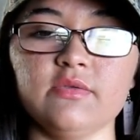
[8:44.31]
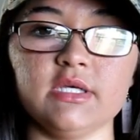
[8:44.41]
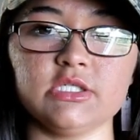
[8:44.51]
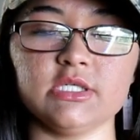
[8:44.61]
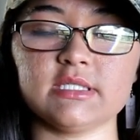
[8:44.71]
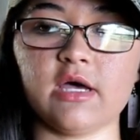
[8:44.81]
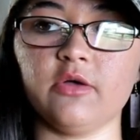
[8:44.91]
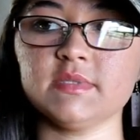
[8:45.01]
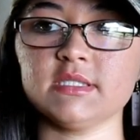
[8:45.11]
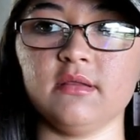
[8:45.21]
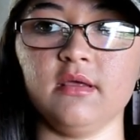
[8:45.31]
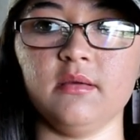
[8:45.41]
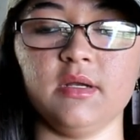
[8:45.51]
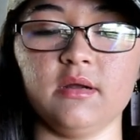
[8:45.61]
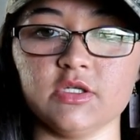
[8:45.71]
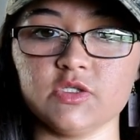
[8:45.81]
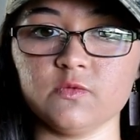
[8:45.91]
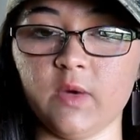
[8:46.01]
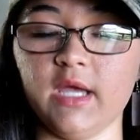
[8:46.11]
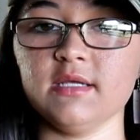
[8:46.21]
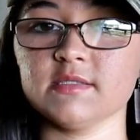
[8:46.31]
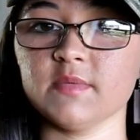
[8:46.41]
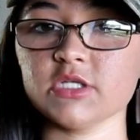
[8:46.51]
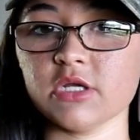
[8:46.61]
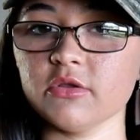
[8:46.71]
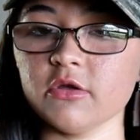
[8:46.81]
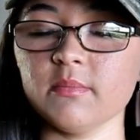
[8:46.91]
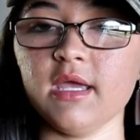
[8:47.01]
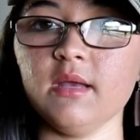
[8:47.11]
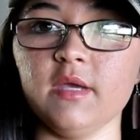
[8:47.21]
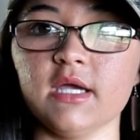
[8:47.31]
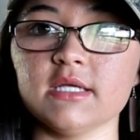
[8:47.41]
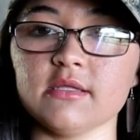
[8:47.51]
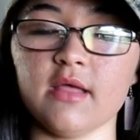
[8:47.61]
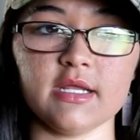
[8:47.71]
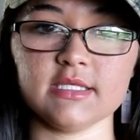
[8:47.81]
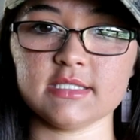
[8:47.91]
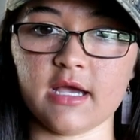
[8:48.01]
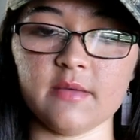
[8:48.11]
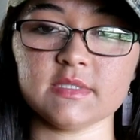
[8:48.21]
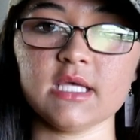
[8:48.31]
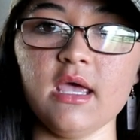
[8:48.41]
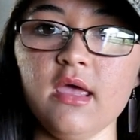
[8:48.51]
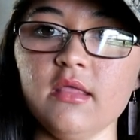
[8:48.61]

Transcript: so this just helps them and not sweat as much under their mane, because a lot of the times